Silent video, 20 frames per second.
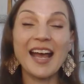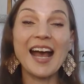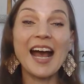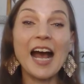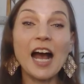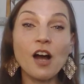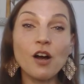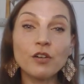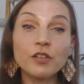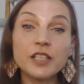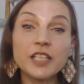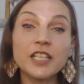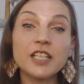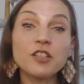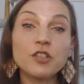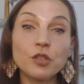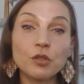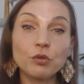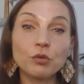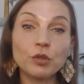How
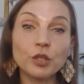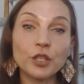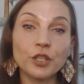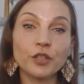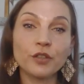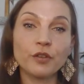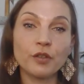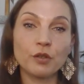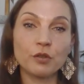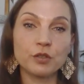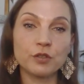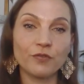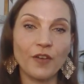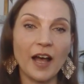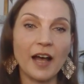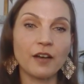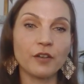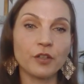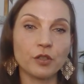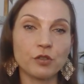did you learn those
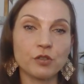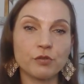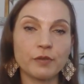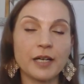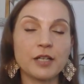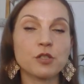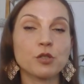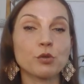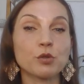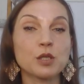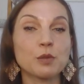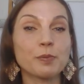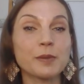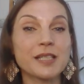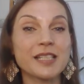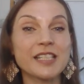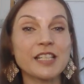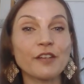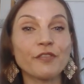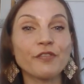values, right? So
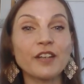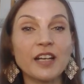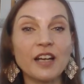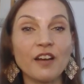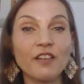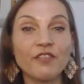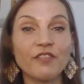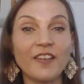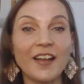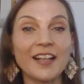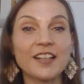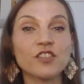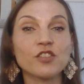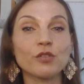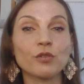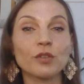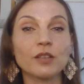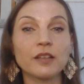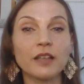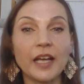specific
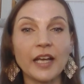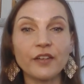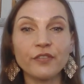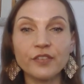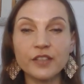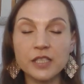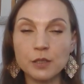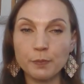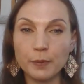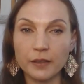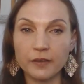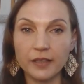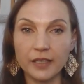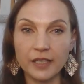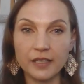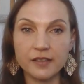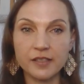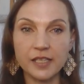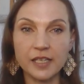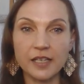events or life
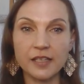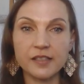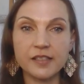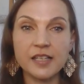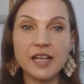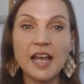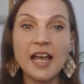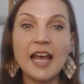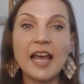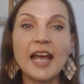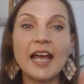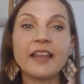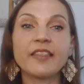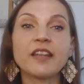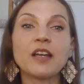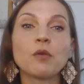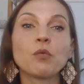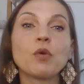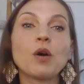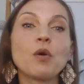experiences.
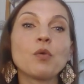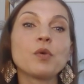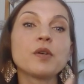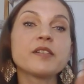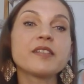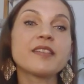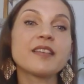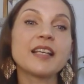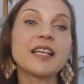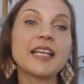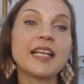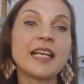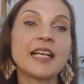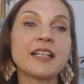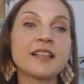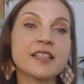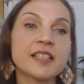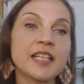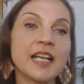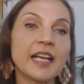And then what was the
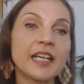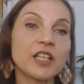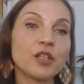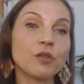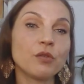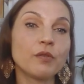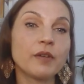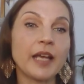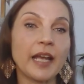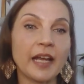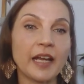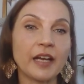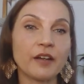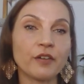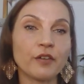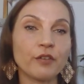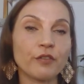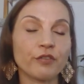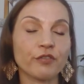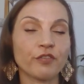insight you
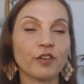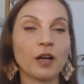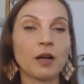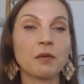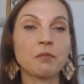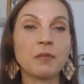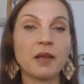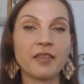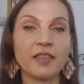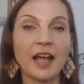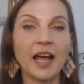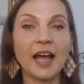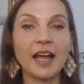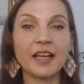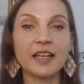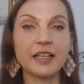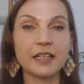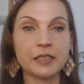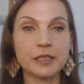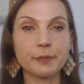gained from
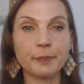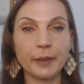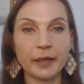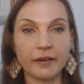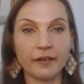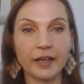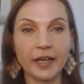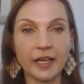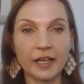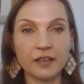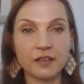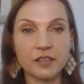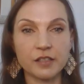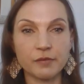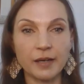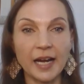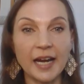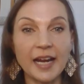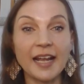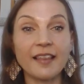that experience,
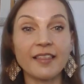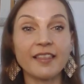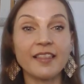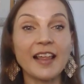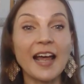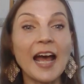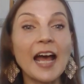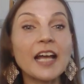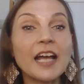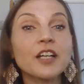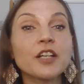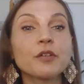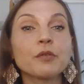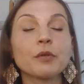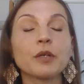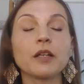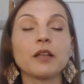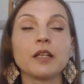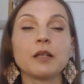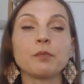right? And that can
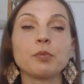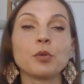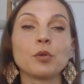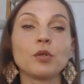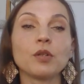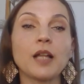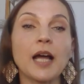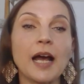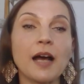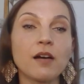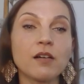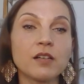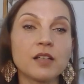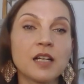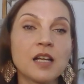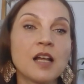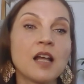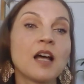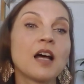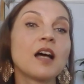really pull out
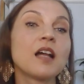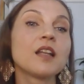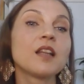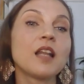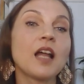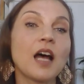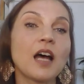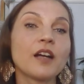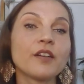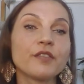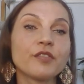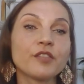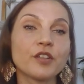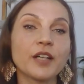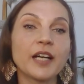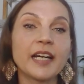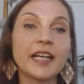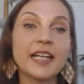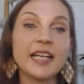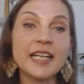a lot of
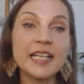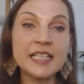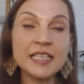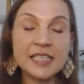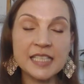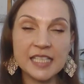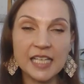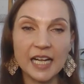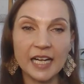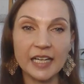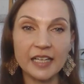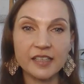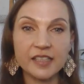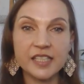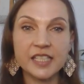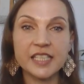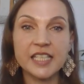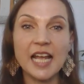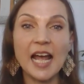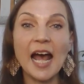great
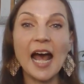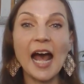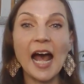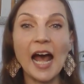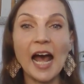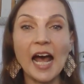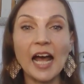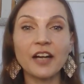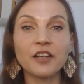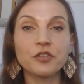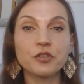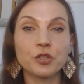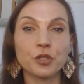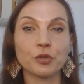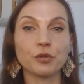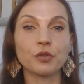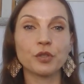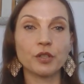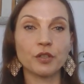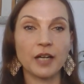insights to add
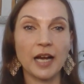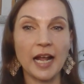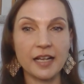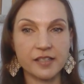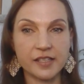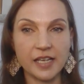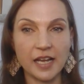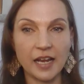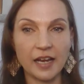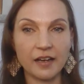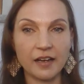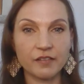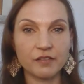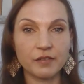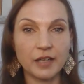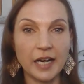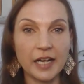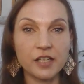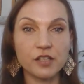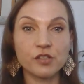to your essay,
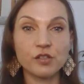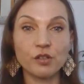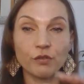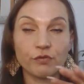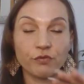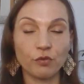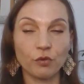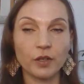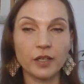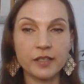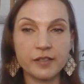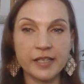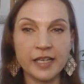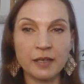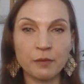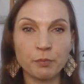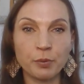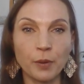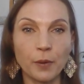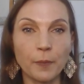right? So for
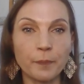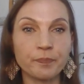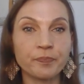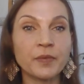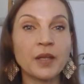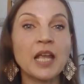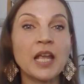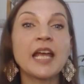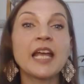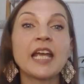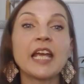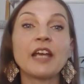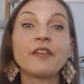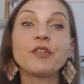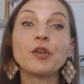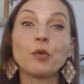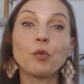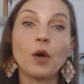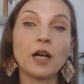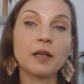example,
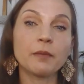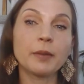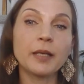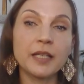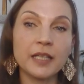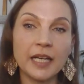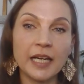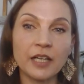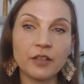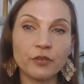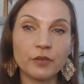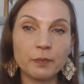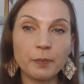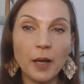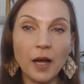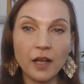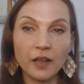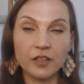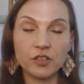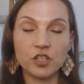if you want to be an
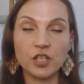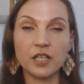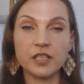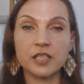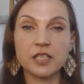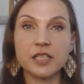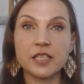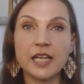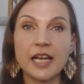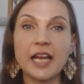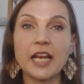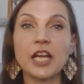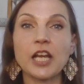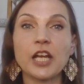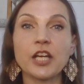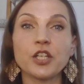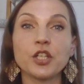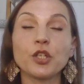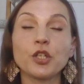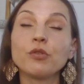anthropologist
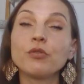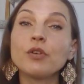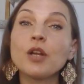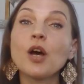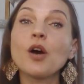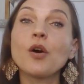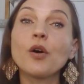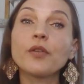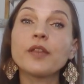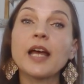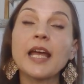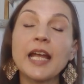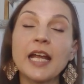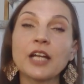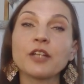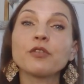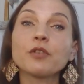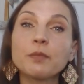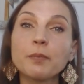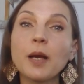and you know that
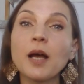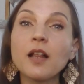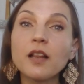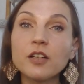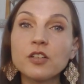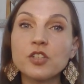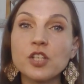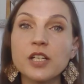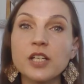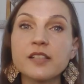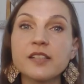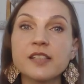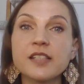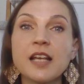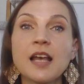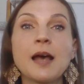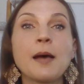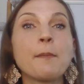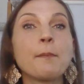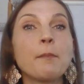anthropologists
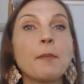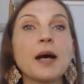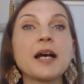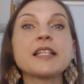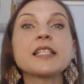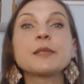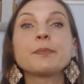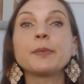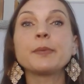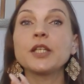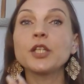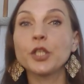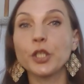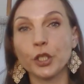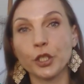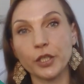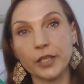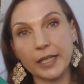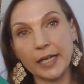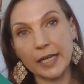must be
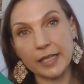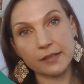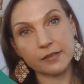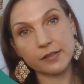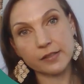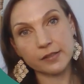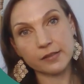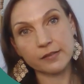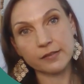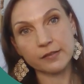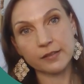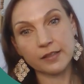curious,